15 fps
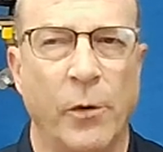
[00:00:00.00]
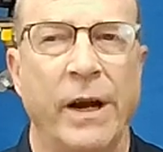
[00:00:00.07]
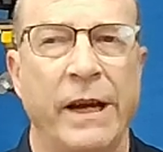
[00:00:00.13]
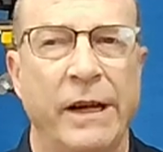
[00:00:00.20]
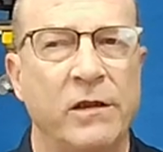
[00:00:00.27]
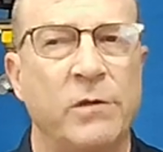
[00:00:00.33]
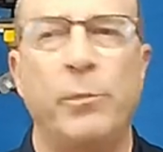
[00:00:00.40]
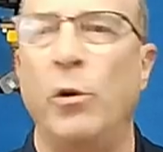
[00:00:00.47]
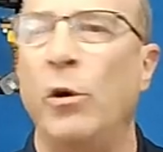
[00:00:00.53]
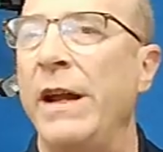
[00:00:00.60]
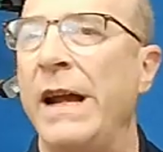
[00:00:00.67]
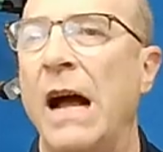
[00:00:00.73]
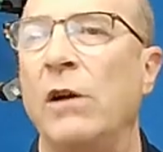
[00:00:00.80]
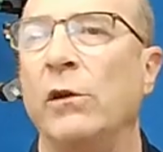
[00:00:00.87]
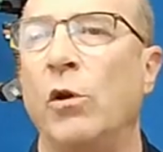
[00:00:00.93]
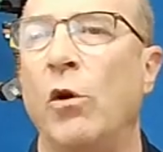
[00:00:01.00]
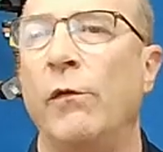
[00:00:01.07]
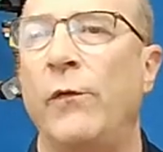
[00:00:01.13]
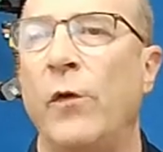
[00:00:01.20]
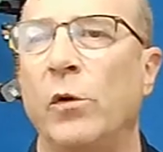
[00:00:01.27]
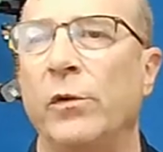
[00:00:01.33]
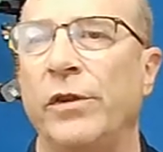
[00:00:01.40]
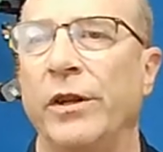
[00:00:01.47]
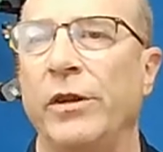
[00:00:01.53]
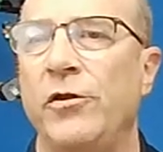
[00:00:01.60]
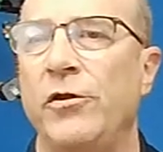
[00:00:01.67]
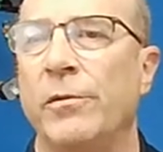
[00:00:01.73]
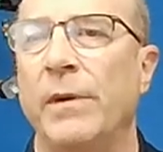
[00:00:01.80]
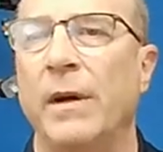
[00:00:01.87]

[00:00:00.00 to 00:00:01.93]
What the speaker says: is putting out low voltage